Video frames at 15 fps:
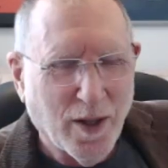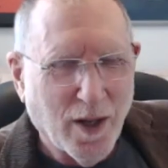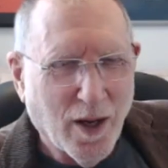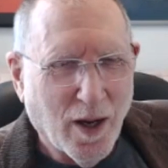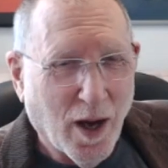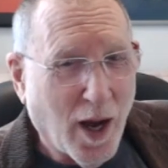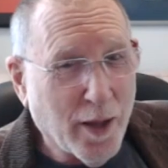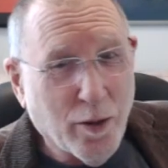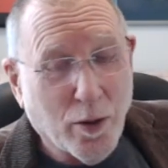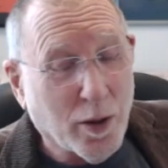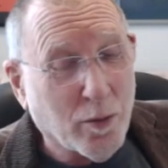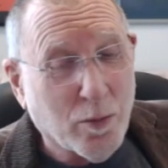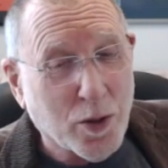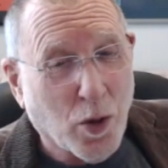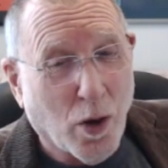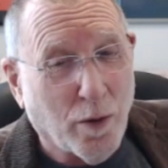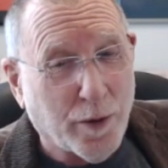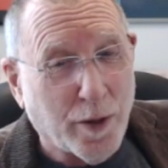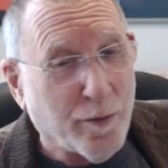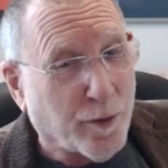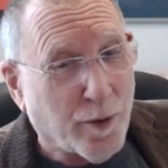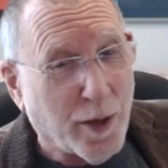I thought it was
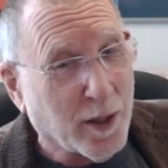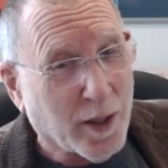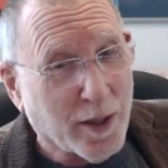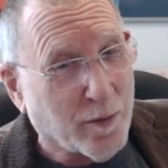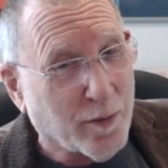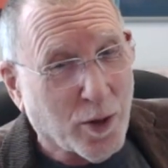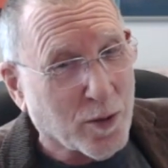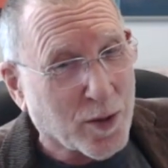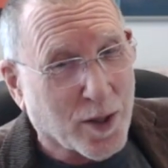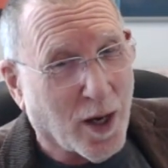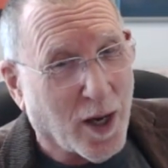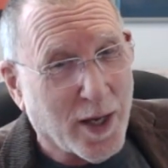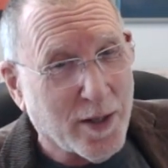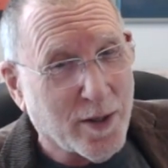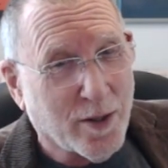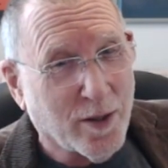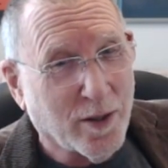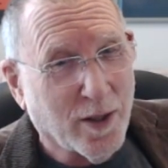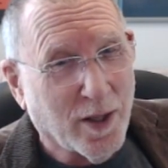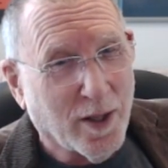awfully friendly of those guys to,